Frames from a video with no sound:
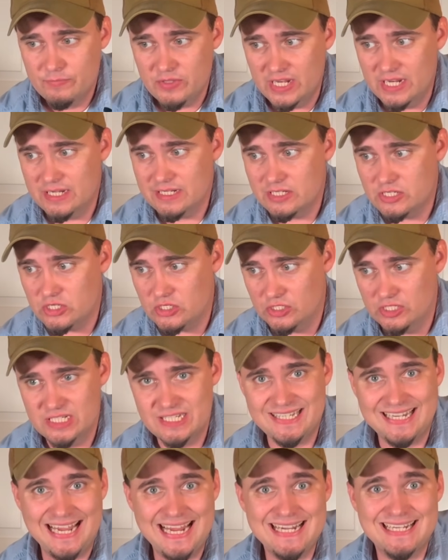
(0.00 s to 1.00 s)
it
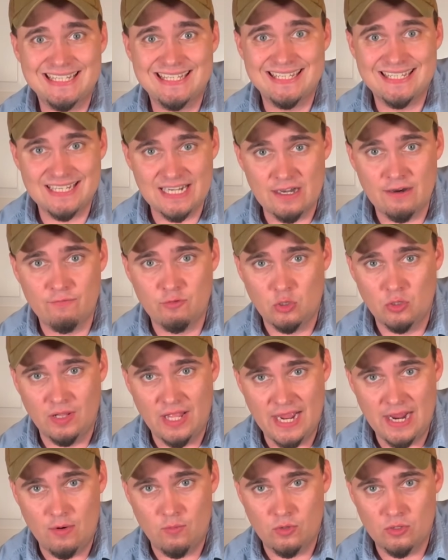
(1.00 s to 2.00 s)
could take several
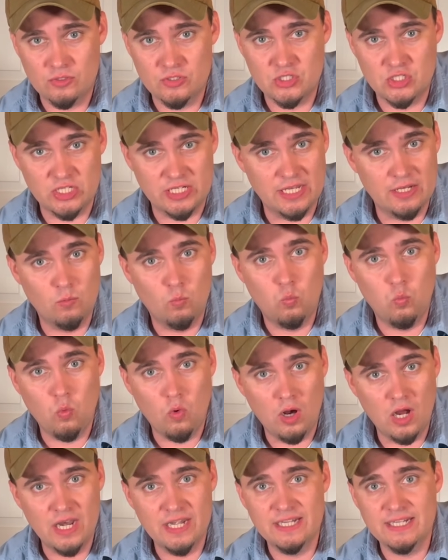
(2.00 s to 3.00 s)
hours to get
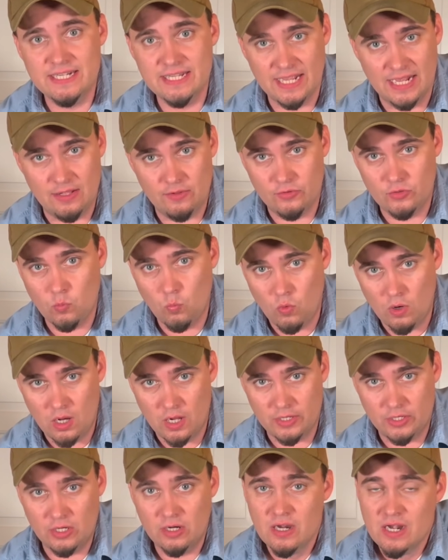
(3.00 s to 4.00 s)
one gallon of
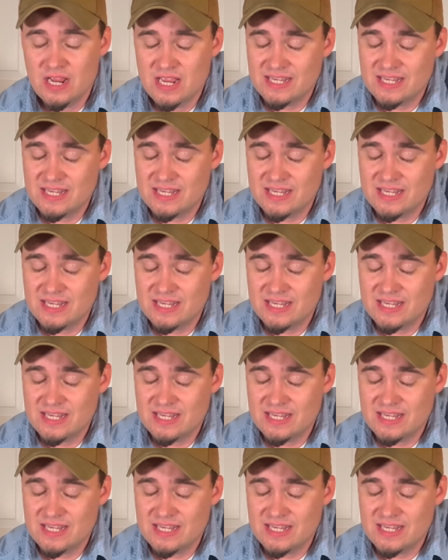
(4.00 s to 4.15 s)
water.